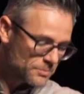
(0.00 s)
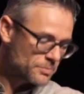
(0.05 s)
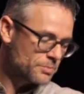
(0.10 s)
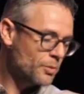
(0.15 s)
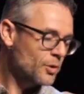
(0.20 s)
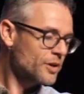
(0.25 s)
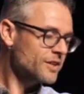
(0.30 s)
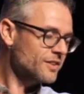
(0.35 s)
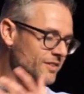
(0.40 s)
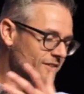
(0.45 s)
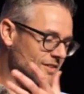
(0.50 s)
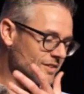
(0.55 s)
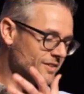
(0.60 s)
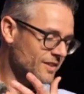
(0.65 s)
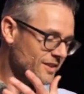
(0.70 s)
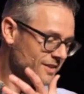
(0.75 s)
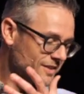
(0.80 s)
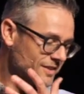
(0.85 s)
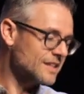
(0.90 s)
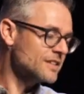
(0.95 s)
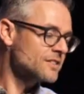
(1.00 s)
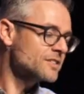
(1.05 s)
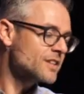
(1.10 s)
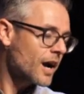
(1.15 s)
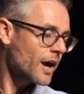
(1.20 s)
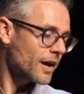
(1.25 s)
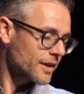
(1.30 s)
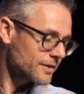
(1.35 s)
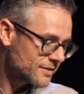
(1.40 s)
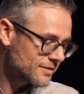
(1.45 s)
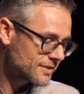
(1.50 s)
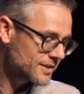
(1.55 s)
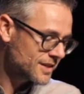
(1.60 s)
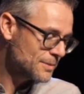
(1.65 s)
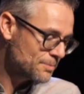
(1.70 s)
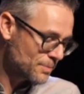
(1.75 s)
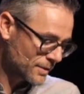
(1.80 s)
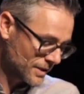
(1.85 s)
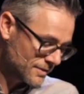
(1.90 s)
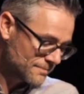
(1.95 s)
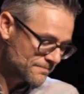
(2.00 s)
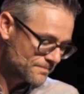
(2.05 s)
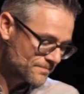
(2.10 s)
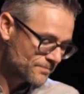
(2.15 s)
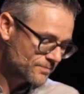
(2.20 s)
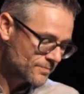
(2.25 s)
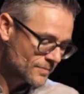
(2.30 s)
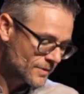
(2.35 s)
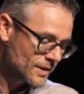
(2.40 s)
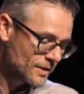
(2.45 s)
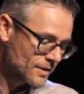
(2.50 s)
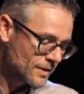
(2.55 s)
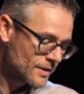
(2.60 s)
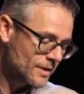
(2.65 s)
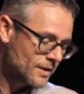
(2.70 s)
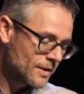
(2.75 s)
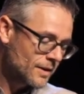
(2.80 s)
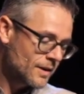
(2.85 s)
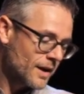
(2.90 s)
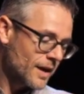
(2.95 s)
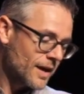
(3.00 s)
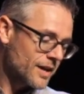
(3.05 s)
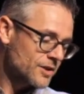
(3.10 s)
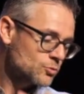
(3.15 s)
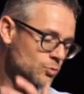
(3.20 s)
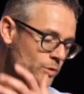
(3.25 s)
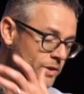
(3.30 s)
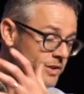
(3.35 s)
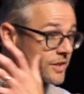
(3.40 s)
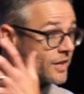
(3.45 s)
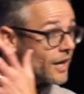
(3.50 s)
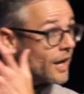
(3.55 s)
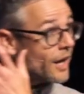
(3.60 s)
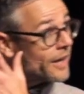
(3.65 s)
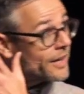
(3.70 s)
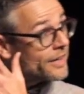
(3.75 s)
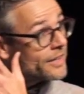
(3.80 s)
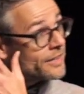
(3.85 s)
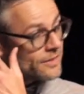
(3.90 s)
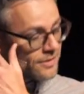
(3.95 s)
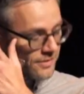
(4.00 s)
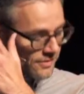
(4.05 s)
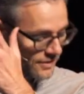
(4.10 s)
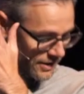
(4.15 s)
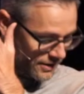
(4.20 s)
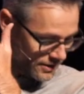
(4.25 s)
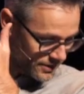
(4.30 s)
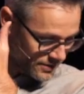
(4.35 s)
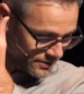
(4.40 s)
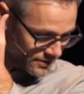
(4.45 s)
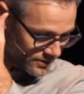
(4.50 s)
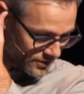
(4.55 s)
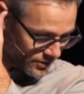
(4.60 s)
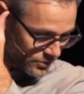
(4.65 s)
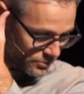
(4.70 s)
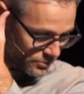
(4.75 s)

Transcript: the point is it's in God's keeping. And when God, and